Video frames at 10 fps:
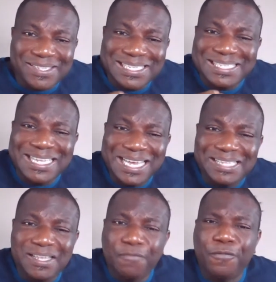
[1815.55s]

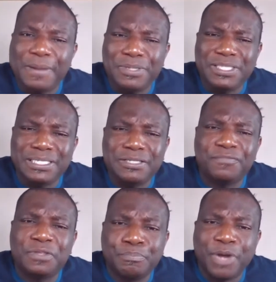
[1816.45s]
disease, infirmities
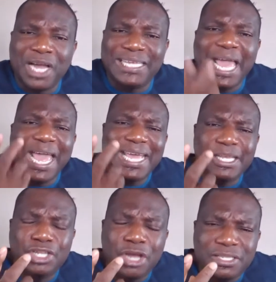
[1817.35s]
of the body.
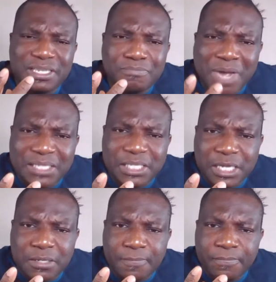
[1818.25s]
It doesn't matter.